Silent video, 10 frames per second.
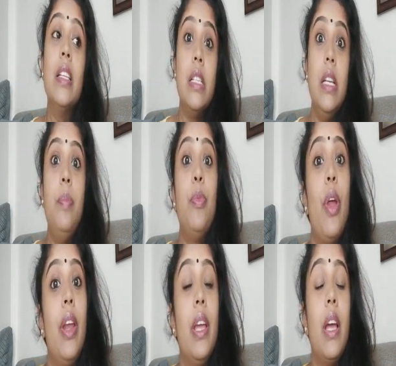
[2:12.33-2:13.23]
Sleep
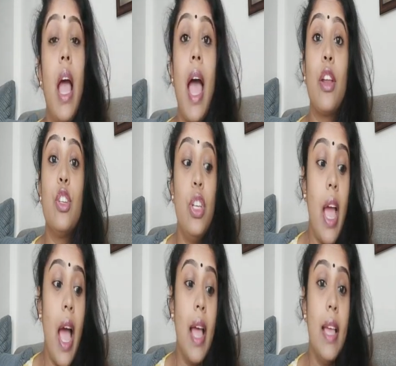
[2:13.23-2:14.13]
training, actually
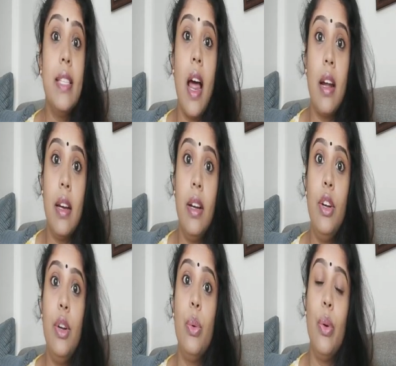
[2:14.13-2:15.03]
I started
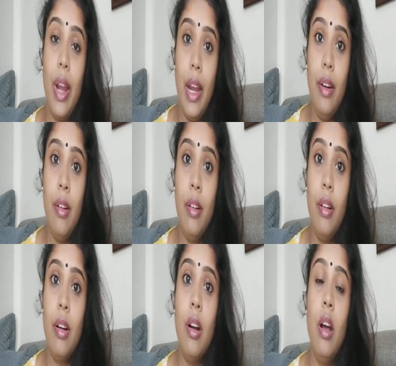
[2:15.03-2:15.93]
to train
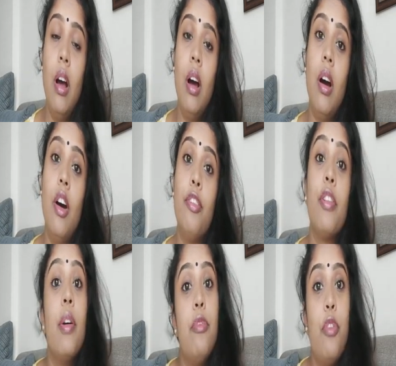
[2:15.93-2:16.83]
her
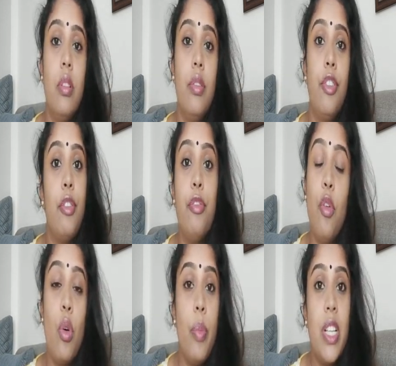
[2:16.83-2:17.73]
from
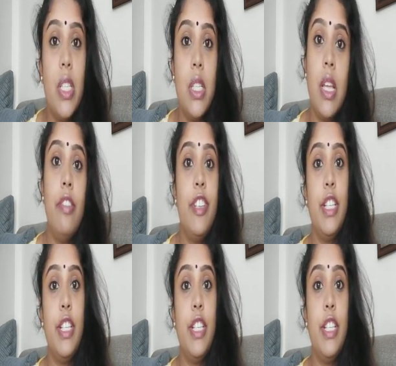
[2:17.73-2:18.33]
4 months itself.